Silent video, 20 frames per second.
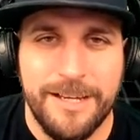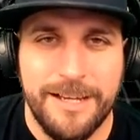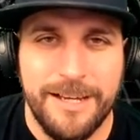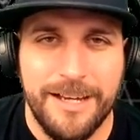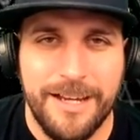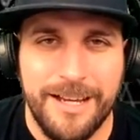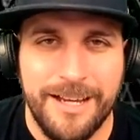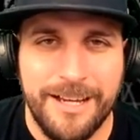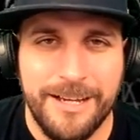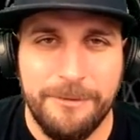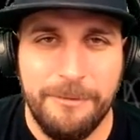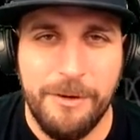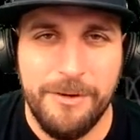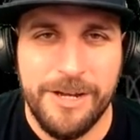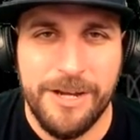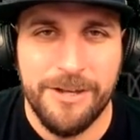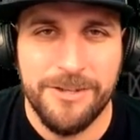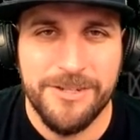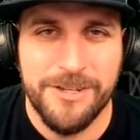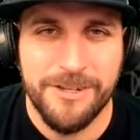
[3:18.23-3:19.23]
But we
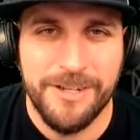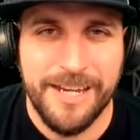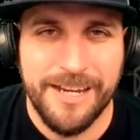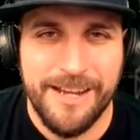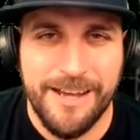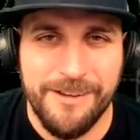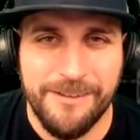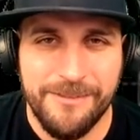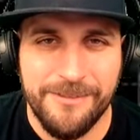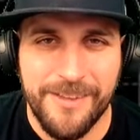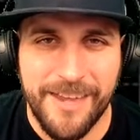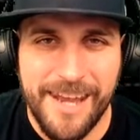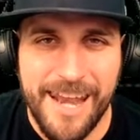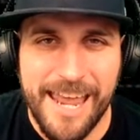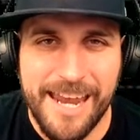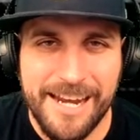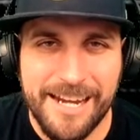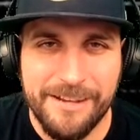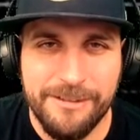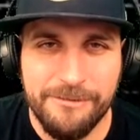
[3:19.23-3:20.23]
also get out the
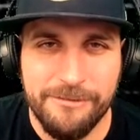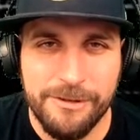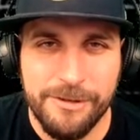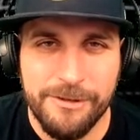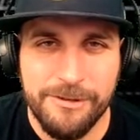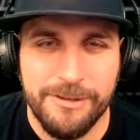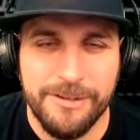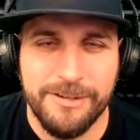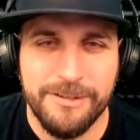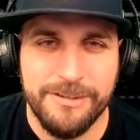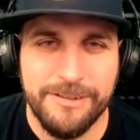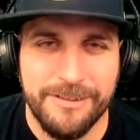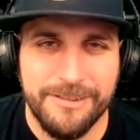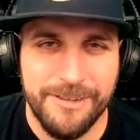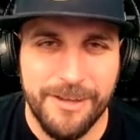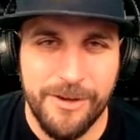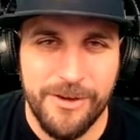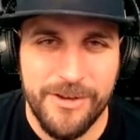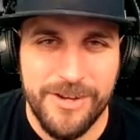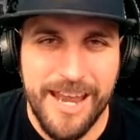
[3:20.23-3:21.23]
negative root.
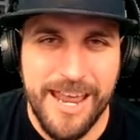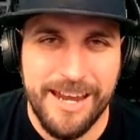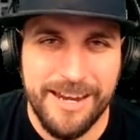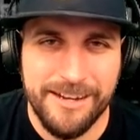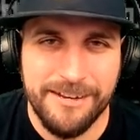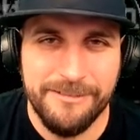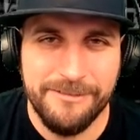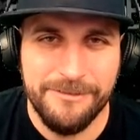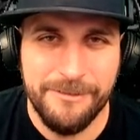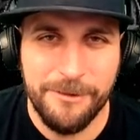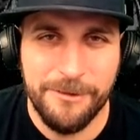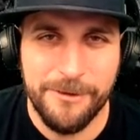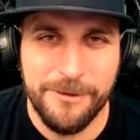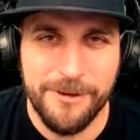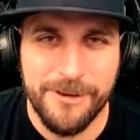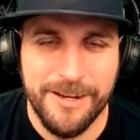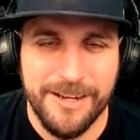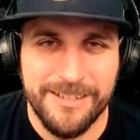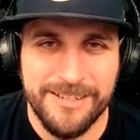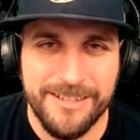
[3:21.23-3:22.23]
So negative
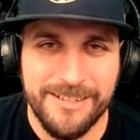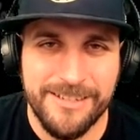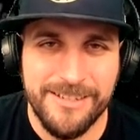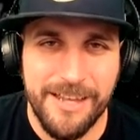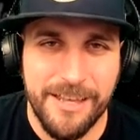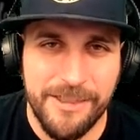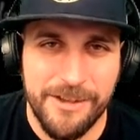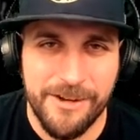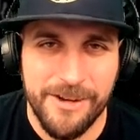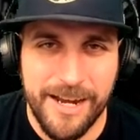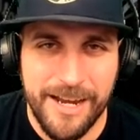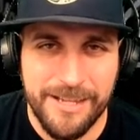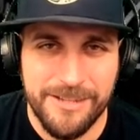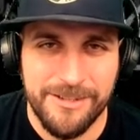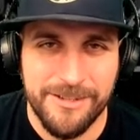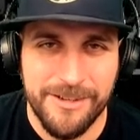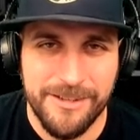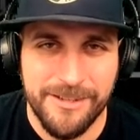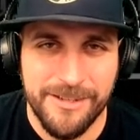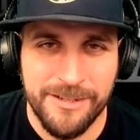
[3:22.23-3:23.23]
4 is another
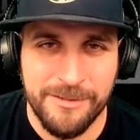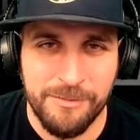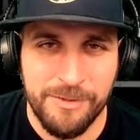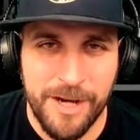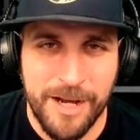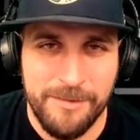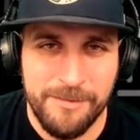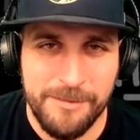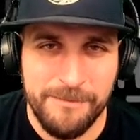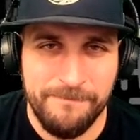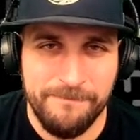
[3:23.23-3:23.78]
answer to this problem.